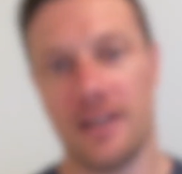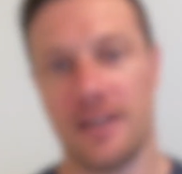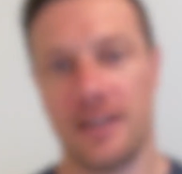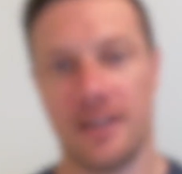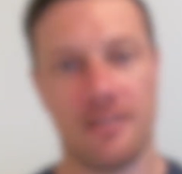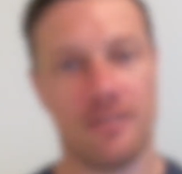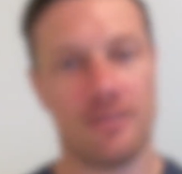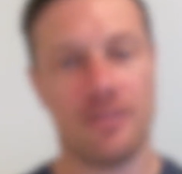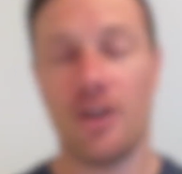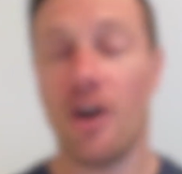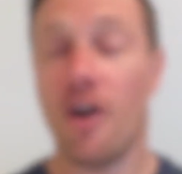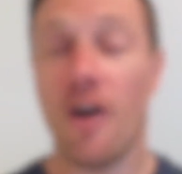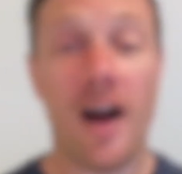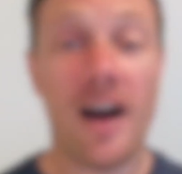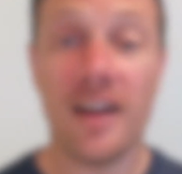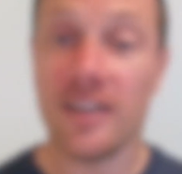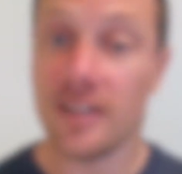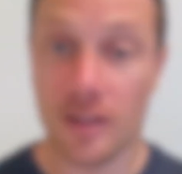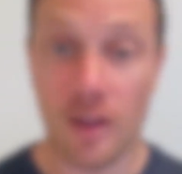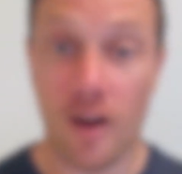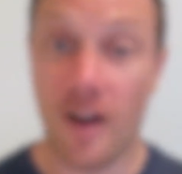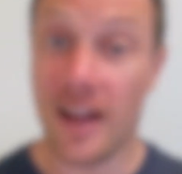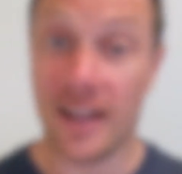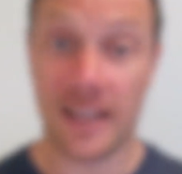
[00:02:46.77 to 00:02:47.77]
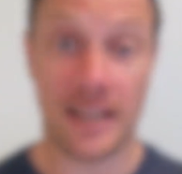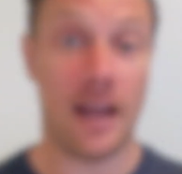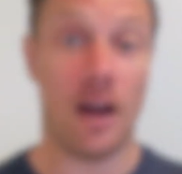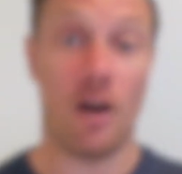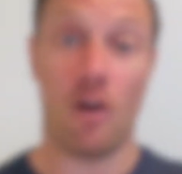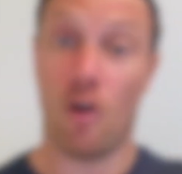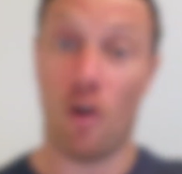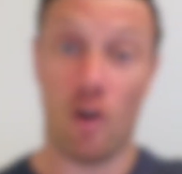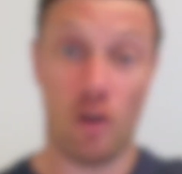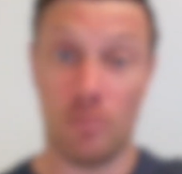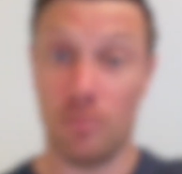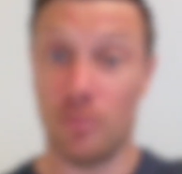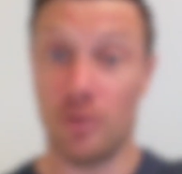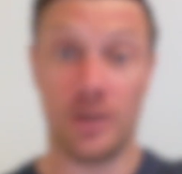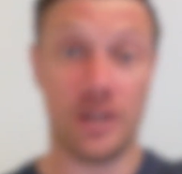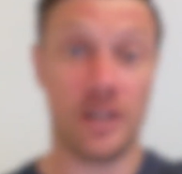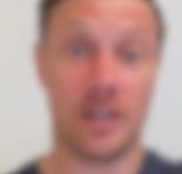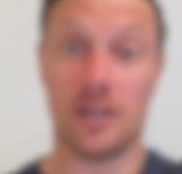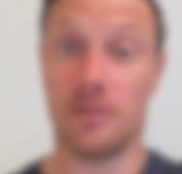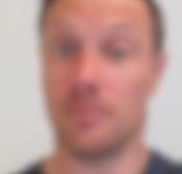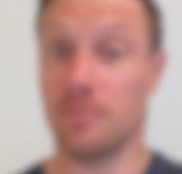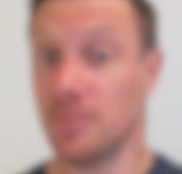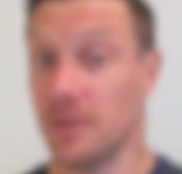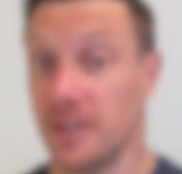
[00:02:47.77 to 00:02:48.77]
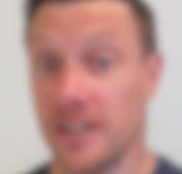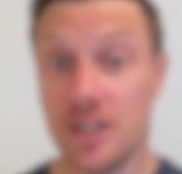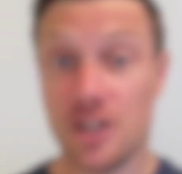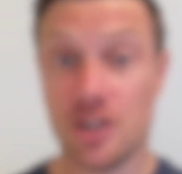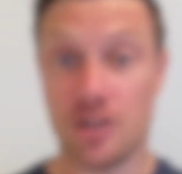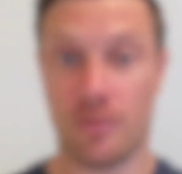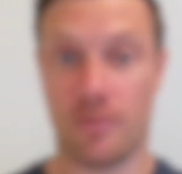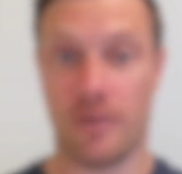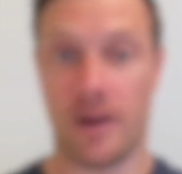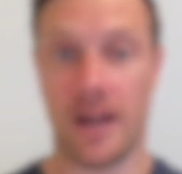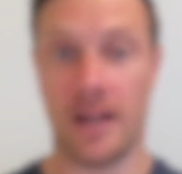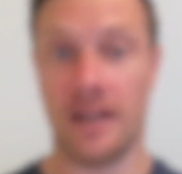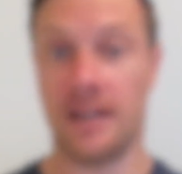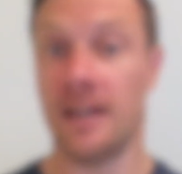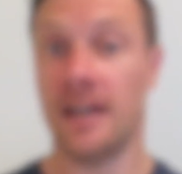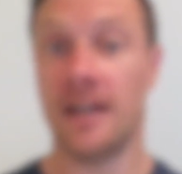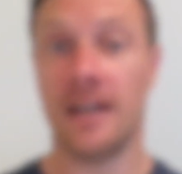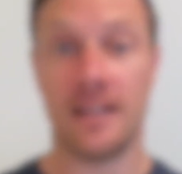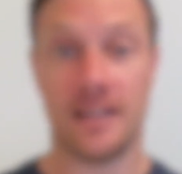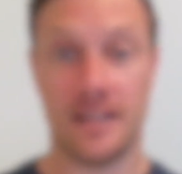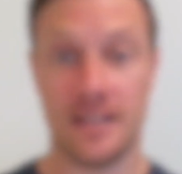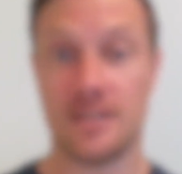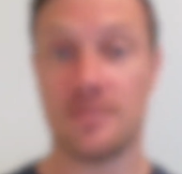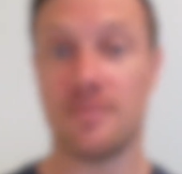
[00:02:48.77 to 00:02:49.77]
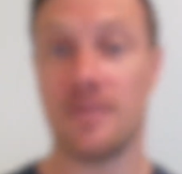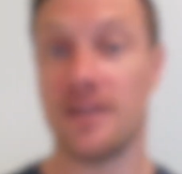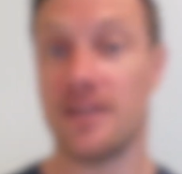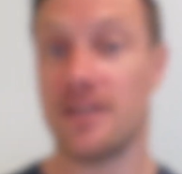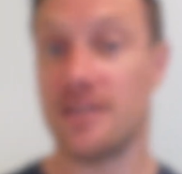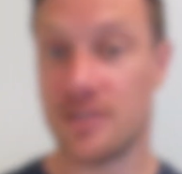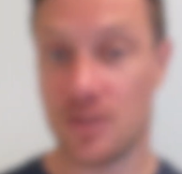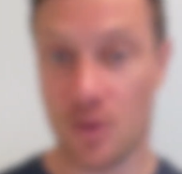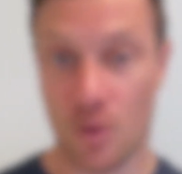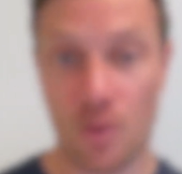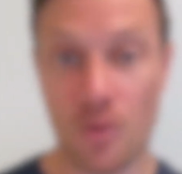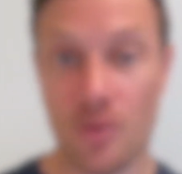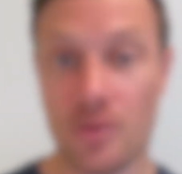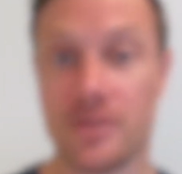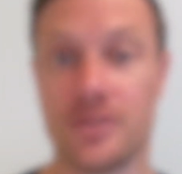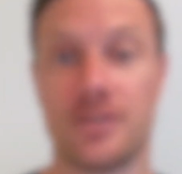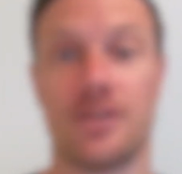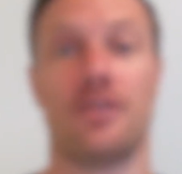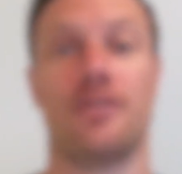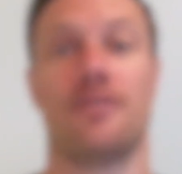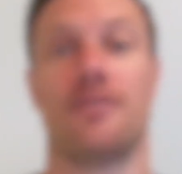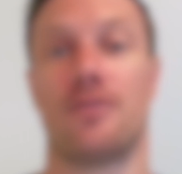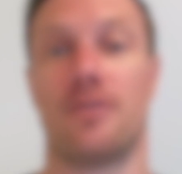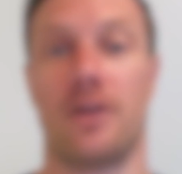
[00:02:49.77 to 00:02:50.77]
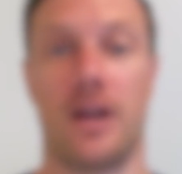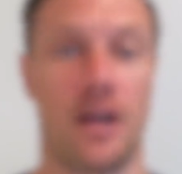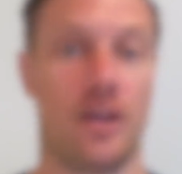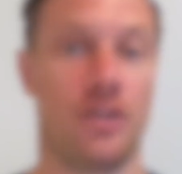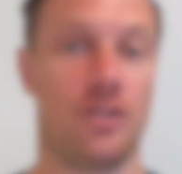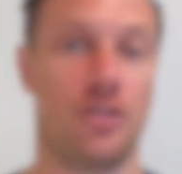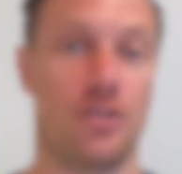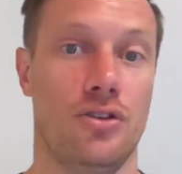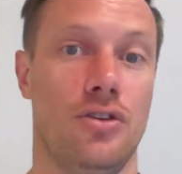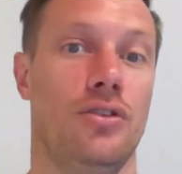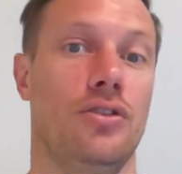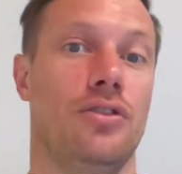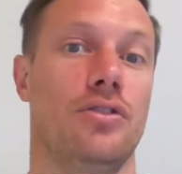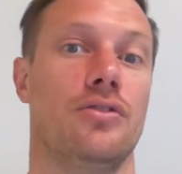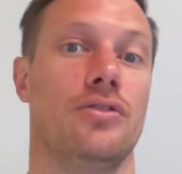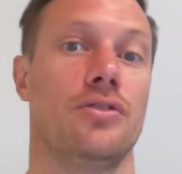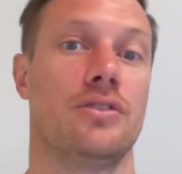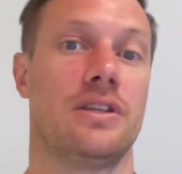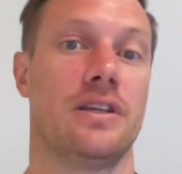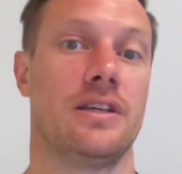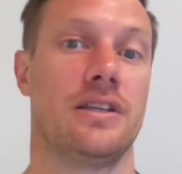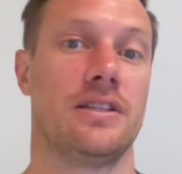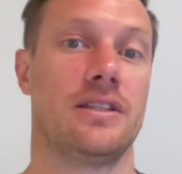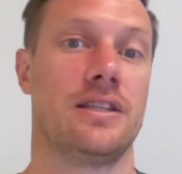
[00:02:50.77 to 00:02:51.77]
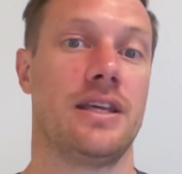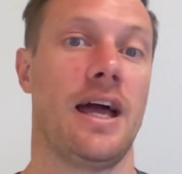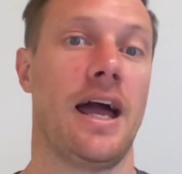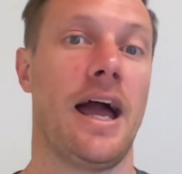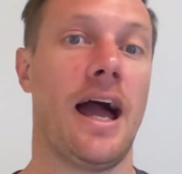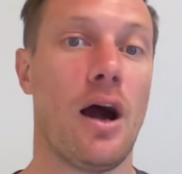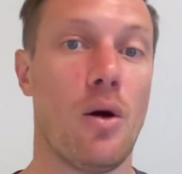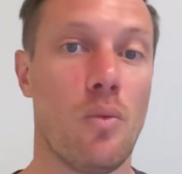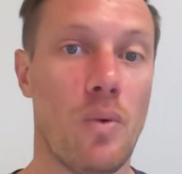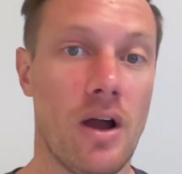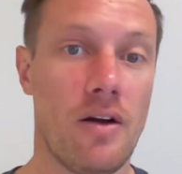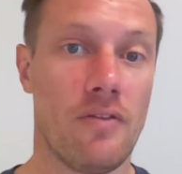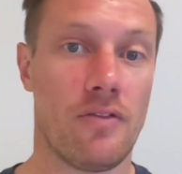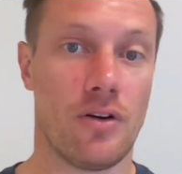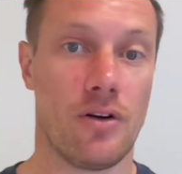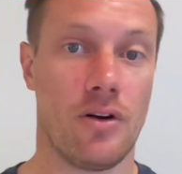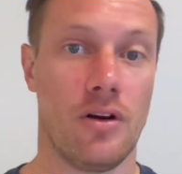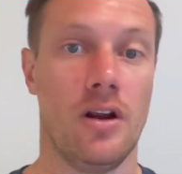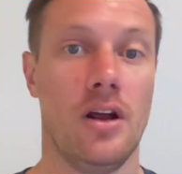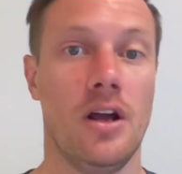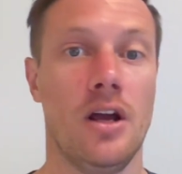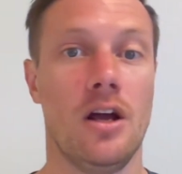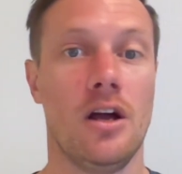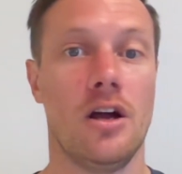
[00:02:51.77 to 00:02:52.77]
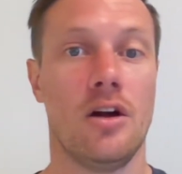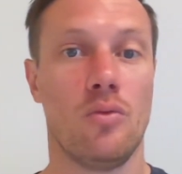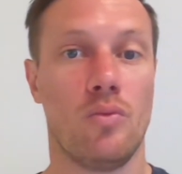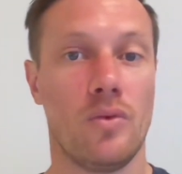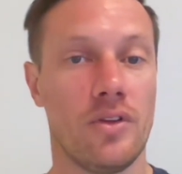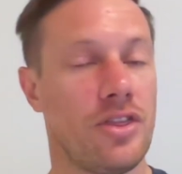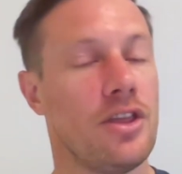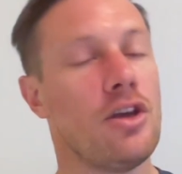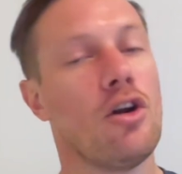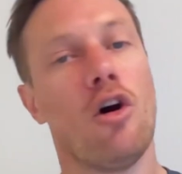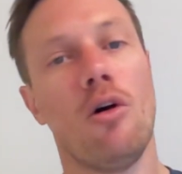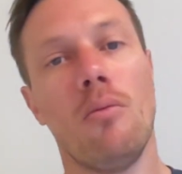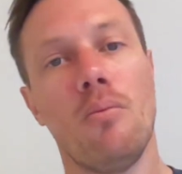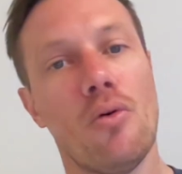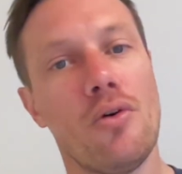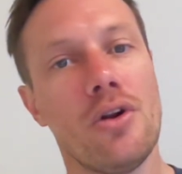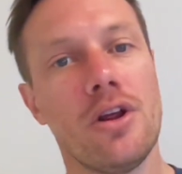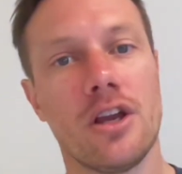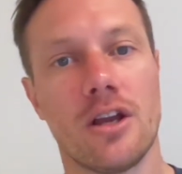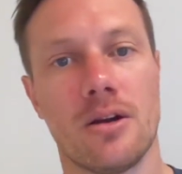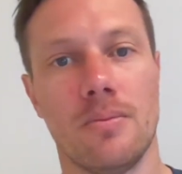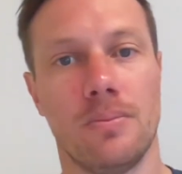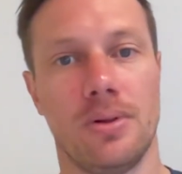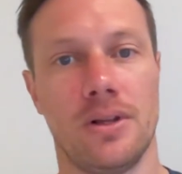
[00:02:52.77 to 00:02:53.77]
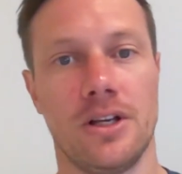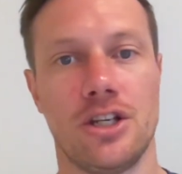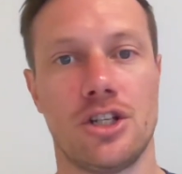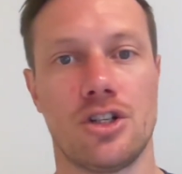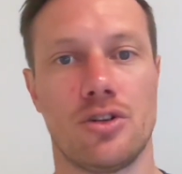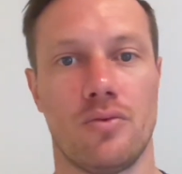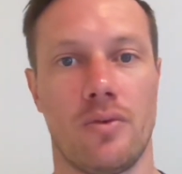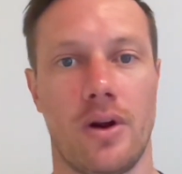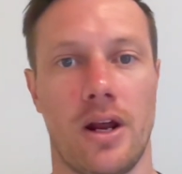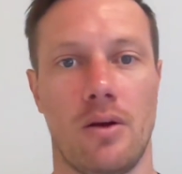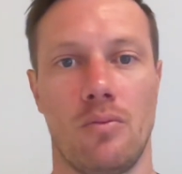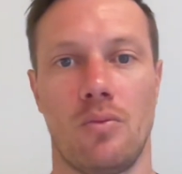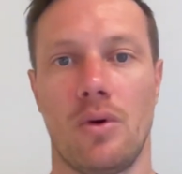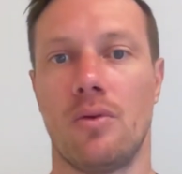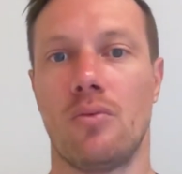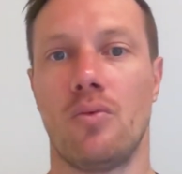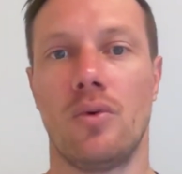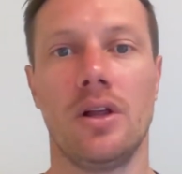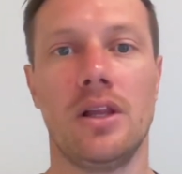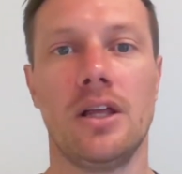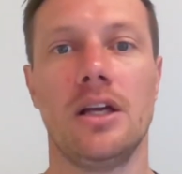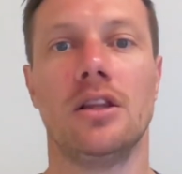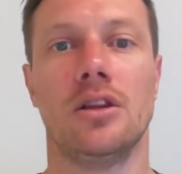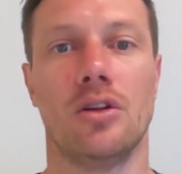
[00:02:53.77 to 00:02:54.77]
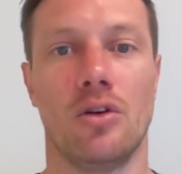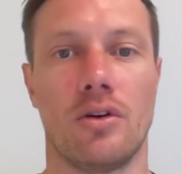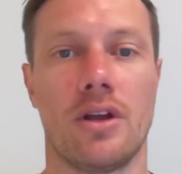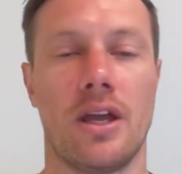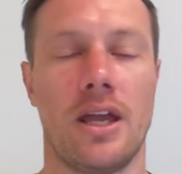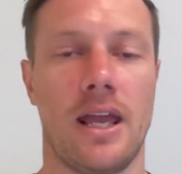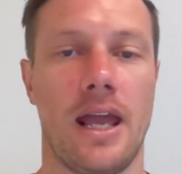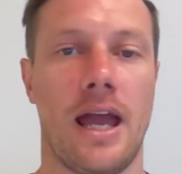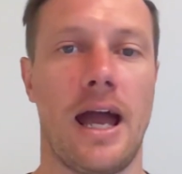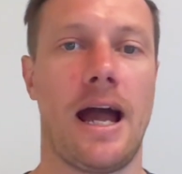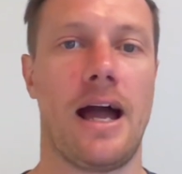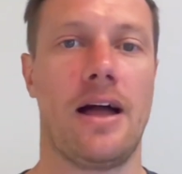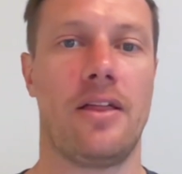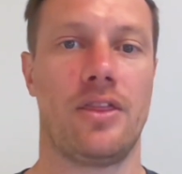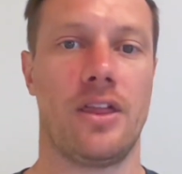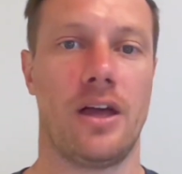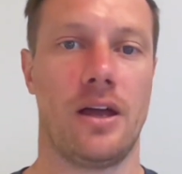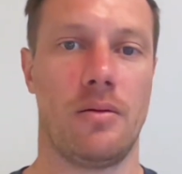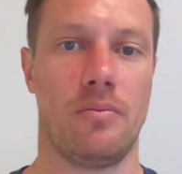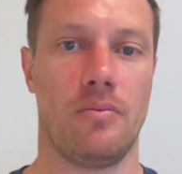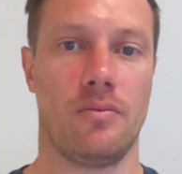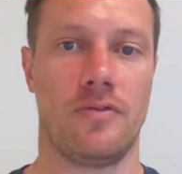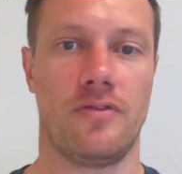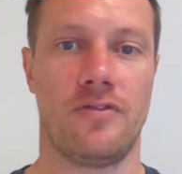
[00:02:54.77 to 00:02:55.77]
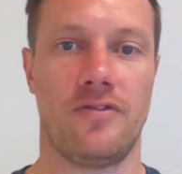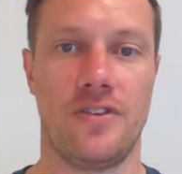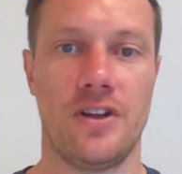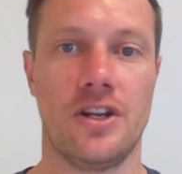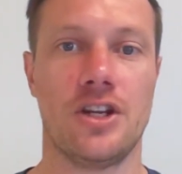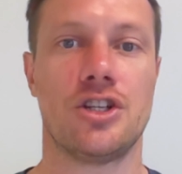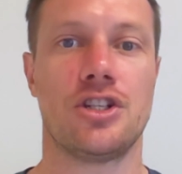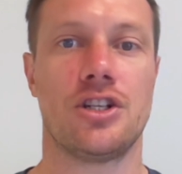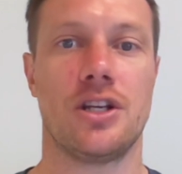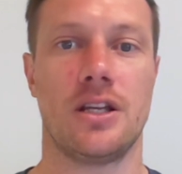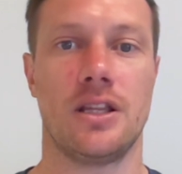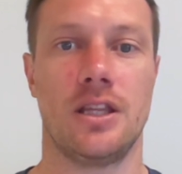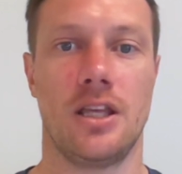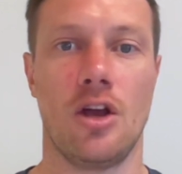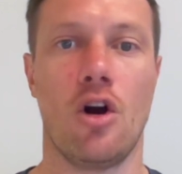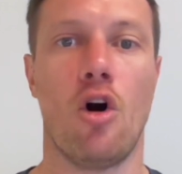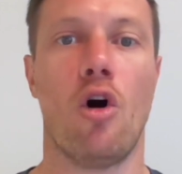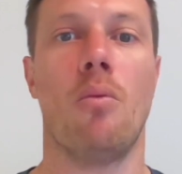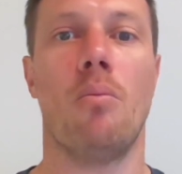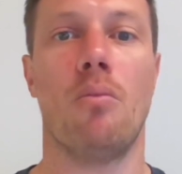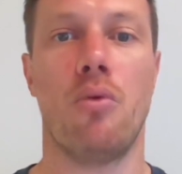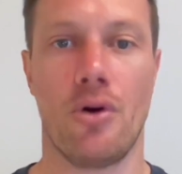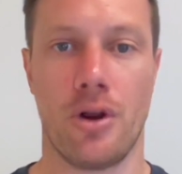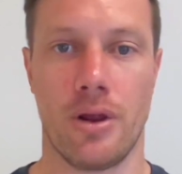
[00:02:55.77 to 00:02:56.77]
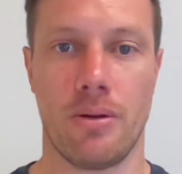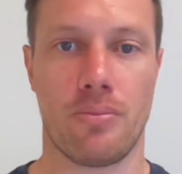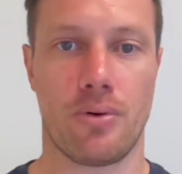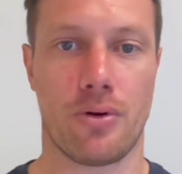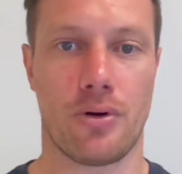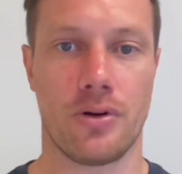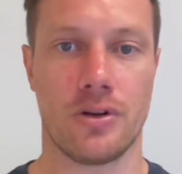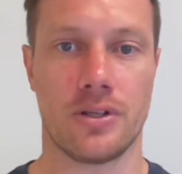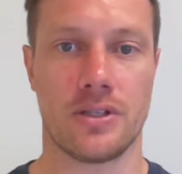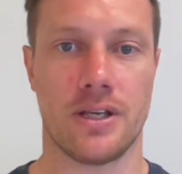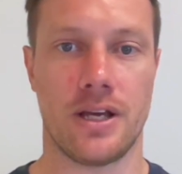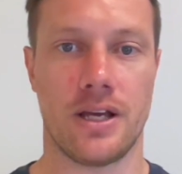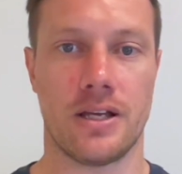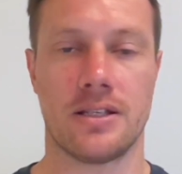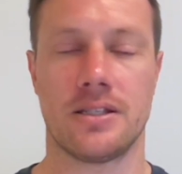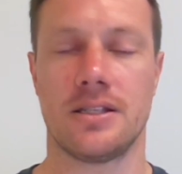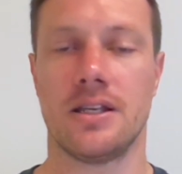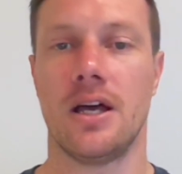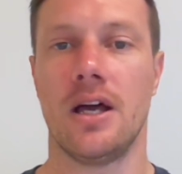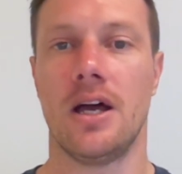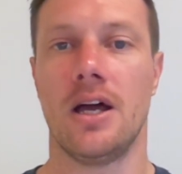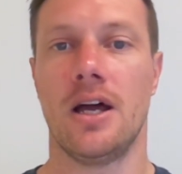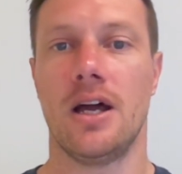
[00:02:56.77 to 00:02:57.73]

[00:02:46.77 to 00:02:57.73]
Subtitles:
Now, not unlike our onboarding completion rate, this one is also for our new users. However, with the onboarding completion rate, we're really looking at them finishing the onboarding process.